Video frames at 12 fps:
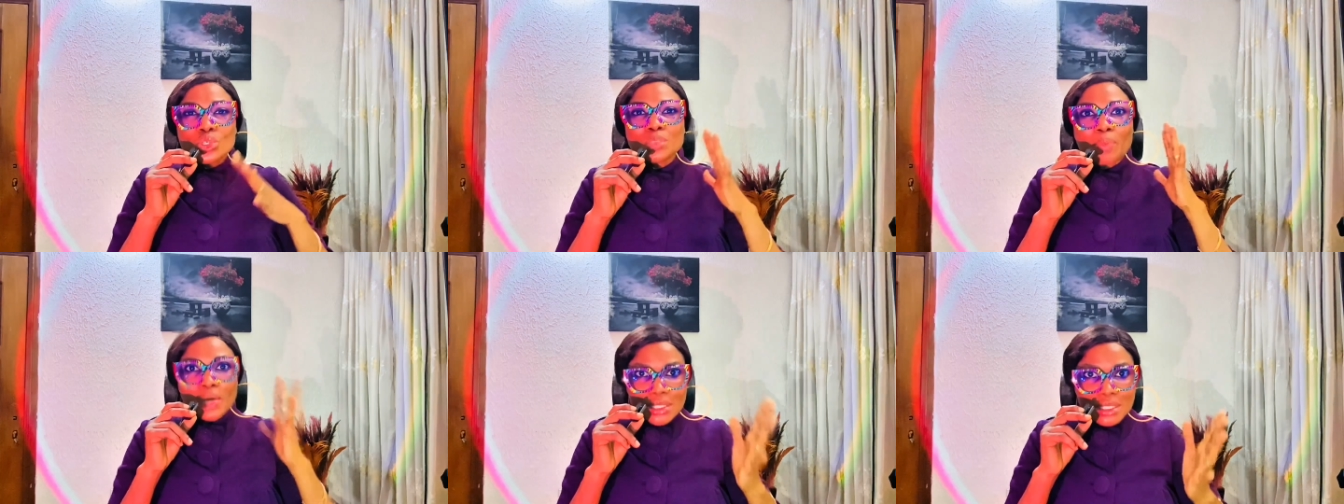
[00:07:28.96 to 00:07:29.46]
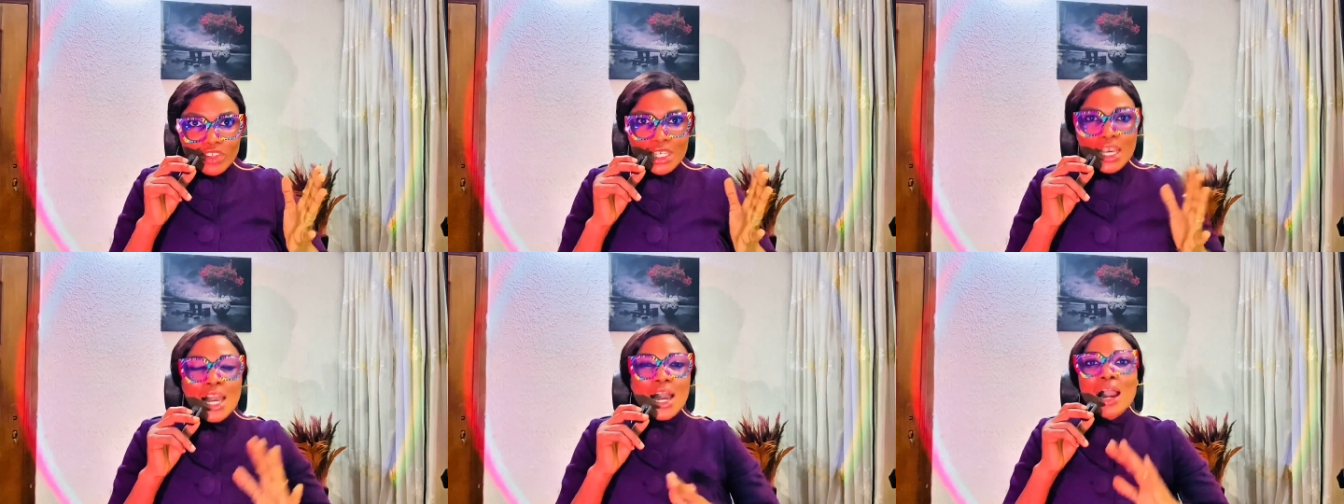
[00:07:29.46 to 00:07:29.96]
do it
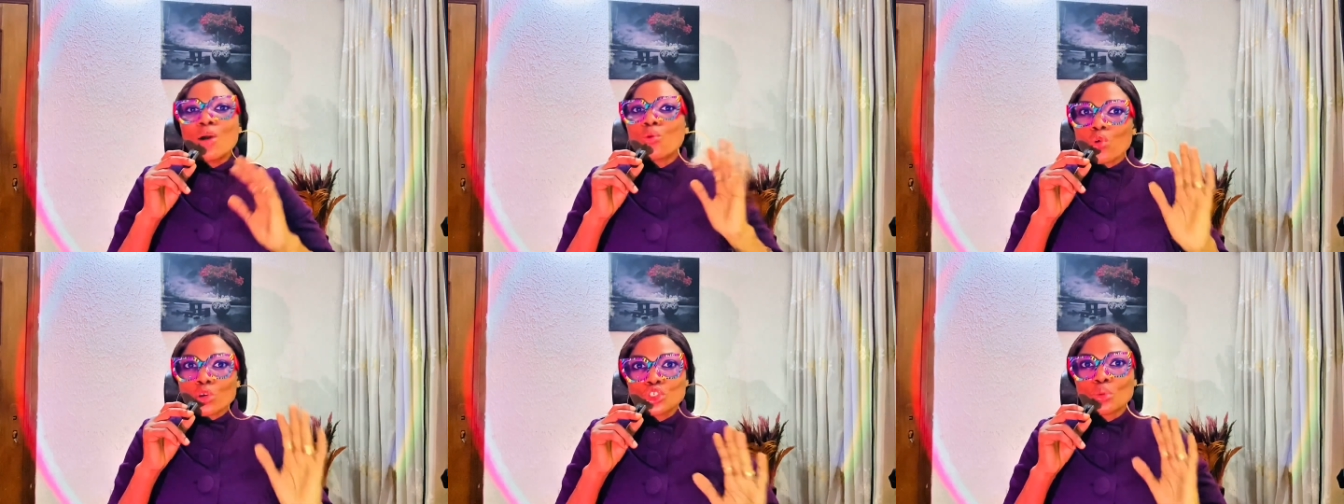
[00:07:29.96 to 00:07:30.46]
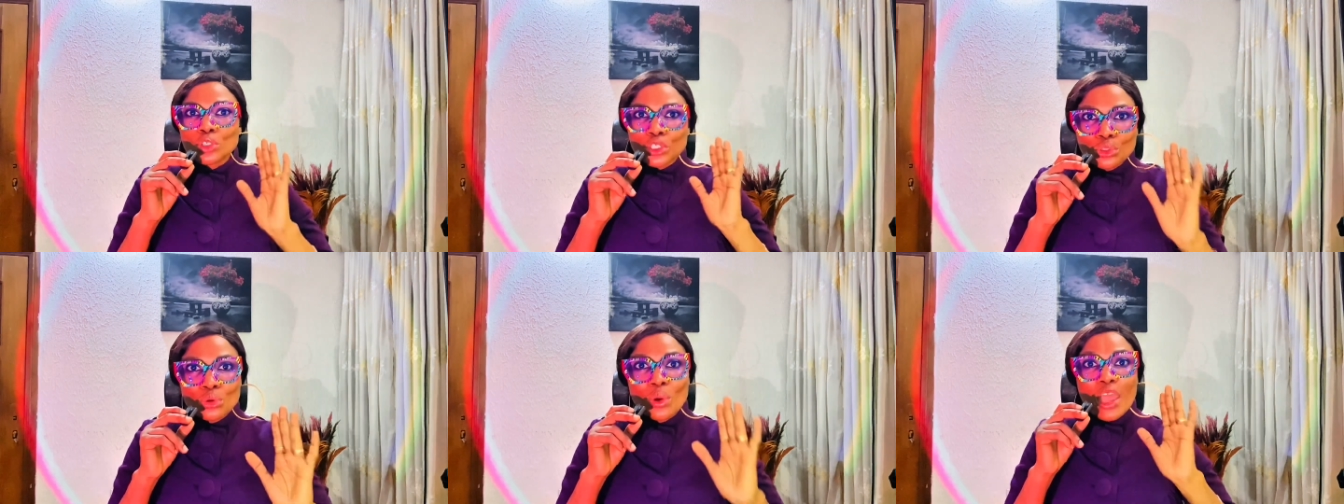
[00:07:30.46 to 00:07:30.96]
passively and watch your money
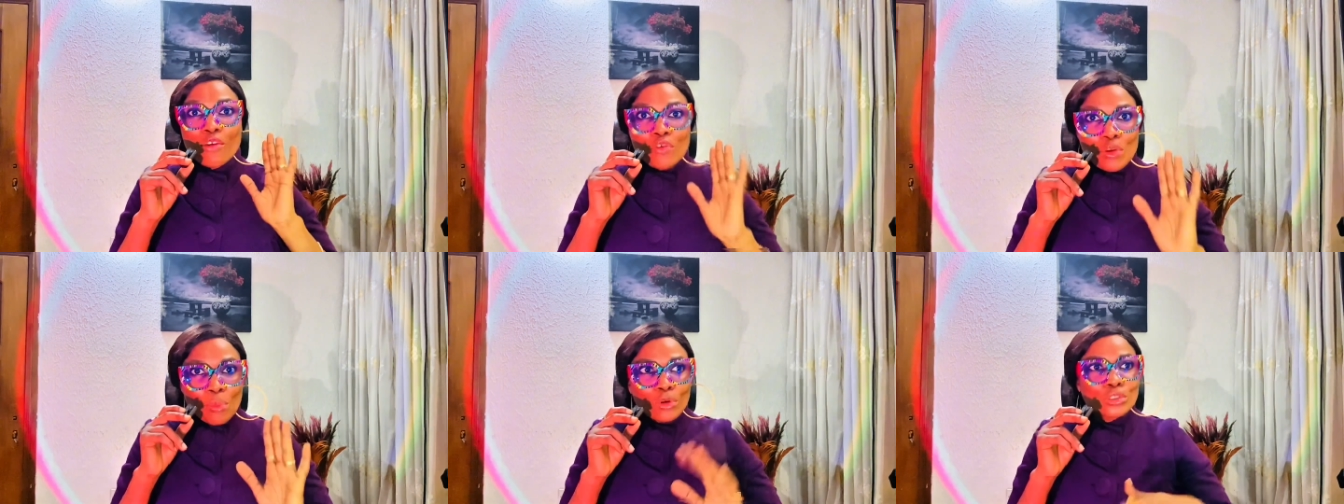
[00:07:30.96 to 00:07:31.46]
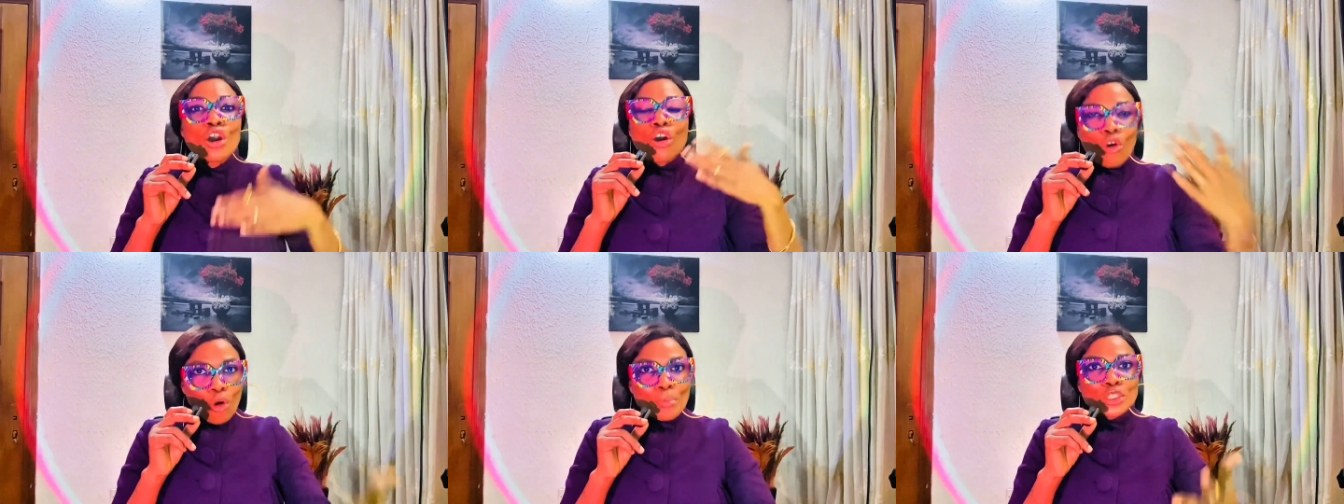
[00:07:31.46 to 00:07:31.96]
grow every month.
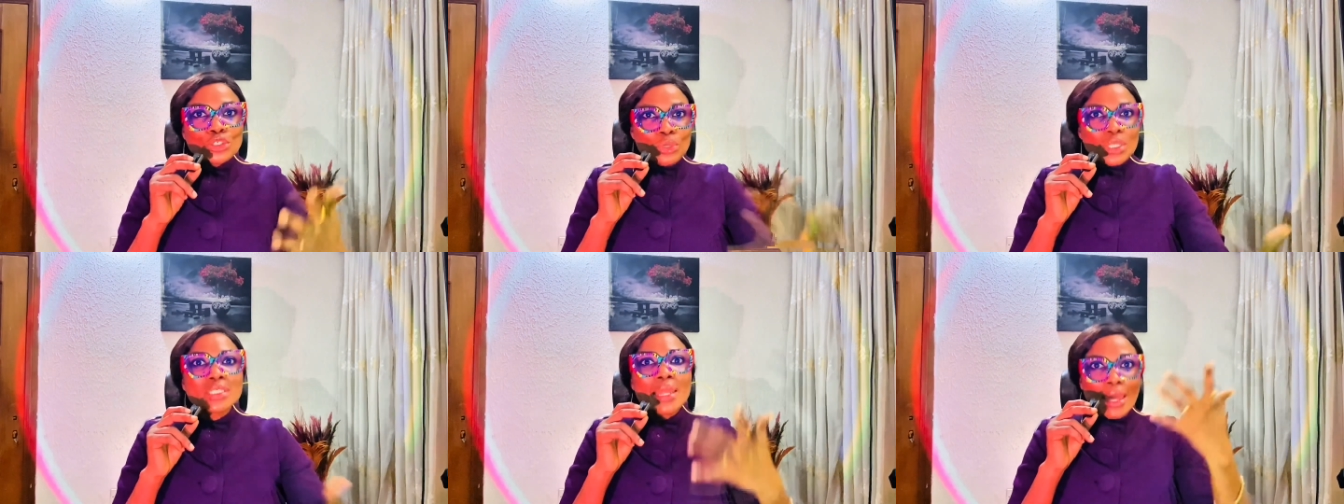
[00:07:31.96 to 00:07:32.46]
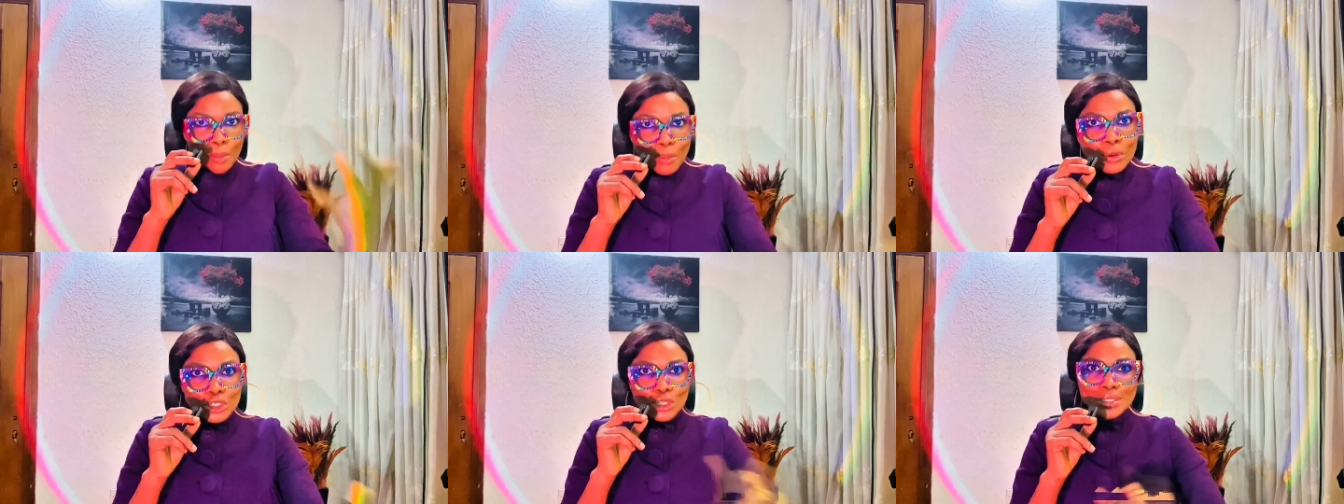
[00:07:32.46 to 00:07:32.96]
Commit to it like a
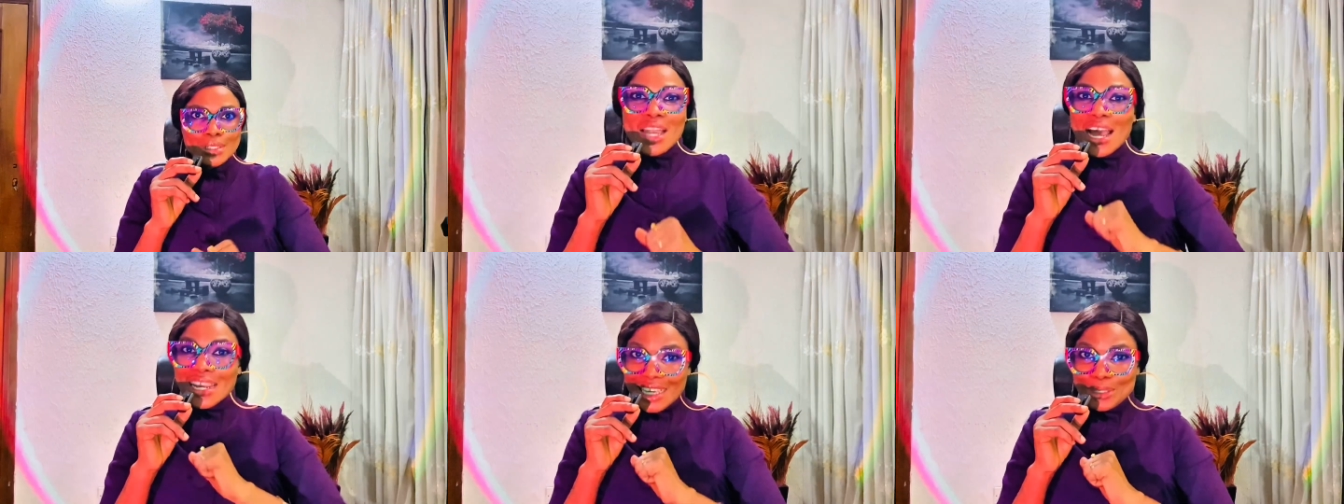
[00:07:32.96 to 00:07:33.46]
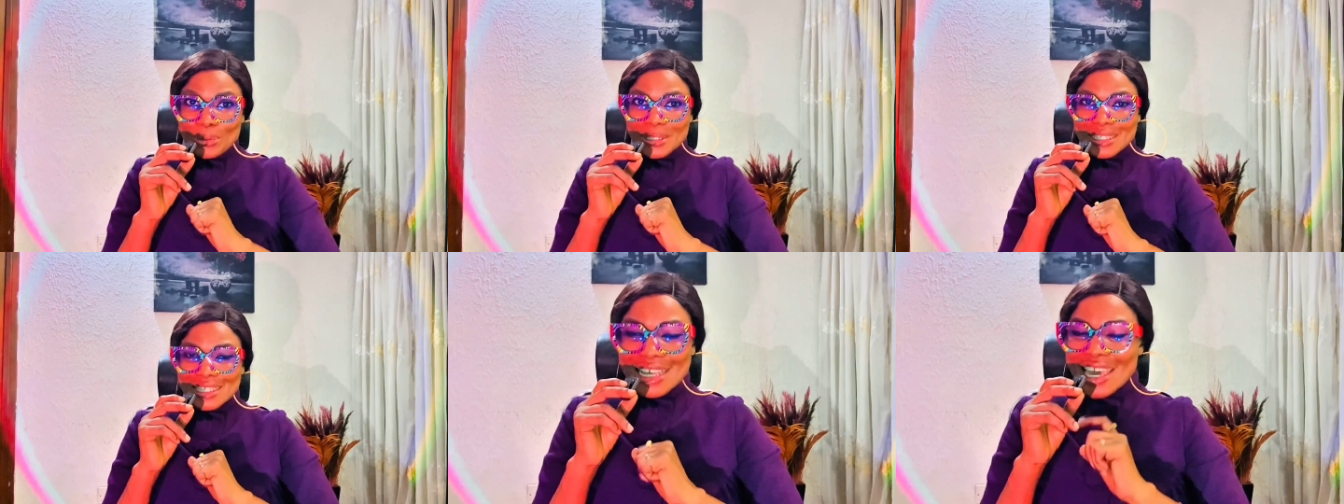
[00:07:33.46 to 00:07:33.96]
project. And guess
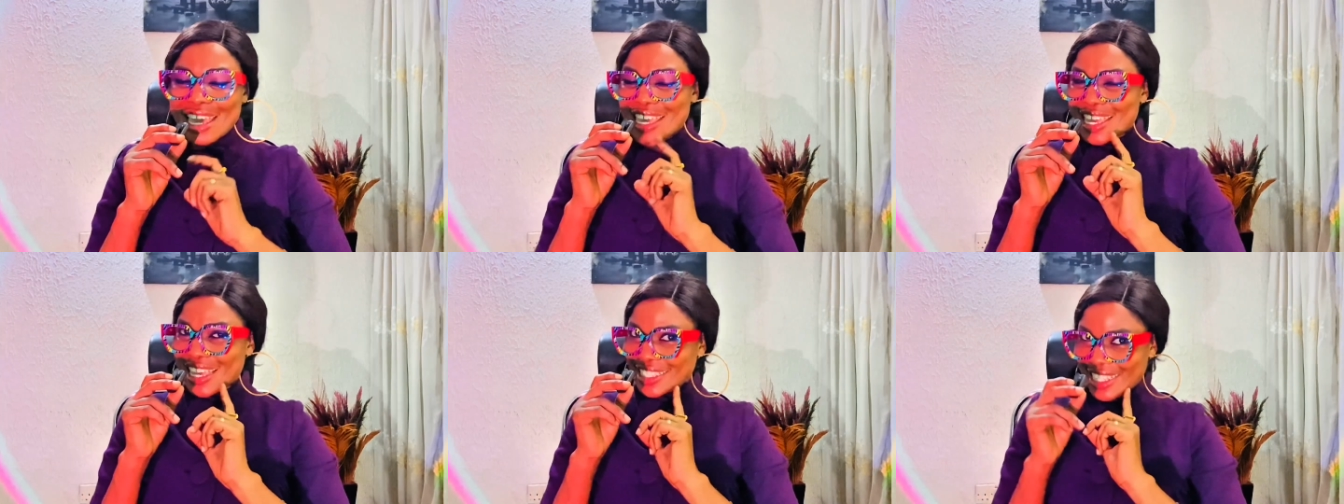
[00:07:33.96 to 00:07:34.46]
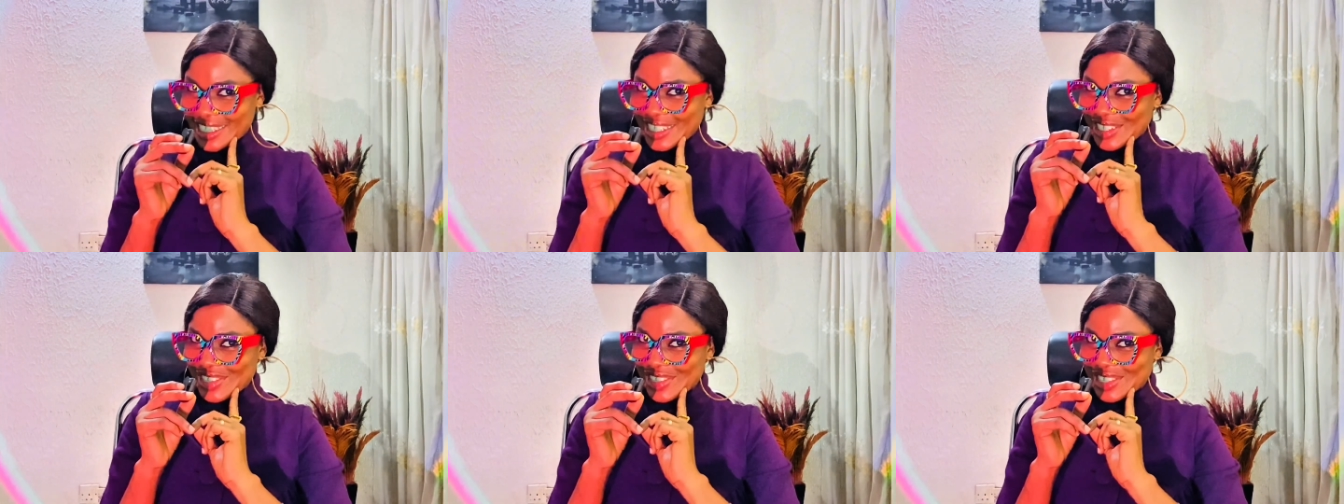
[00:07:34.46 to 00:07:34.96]
what? He has started
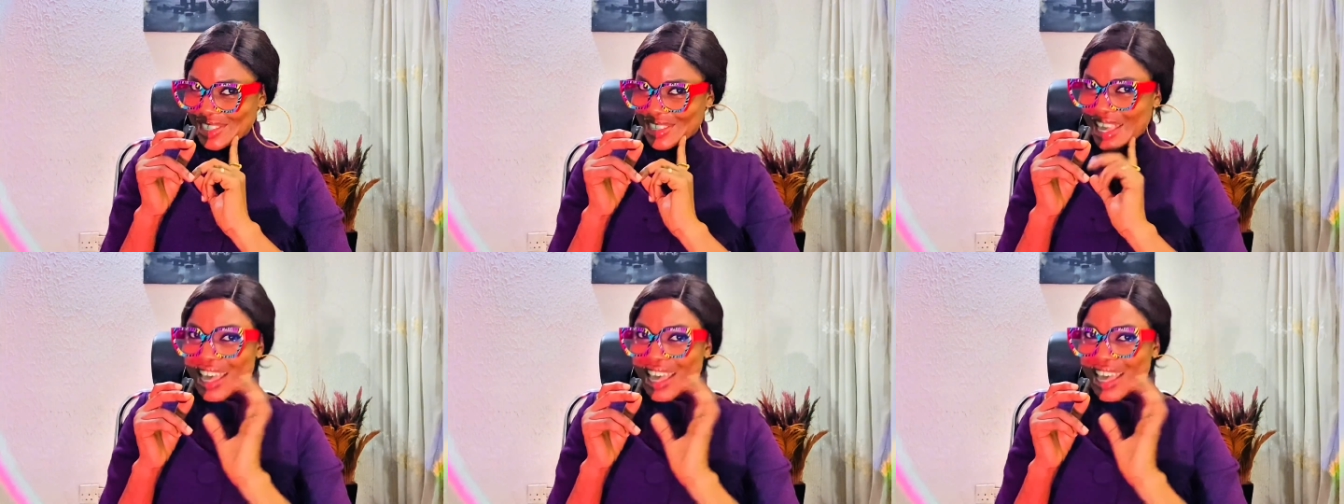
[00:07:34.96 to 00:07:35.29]
doing this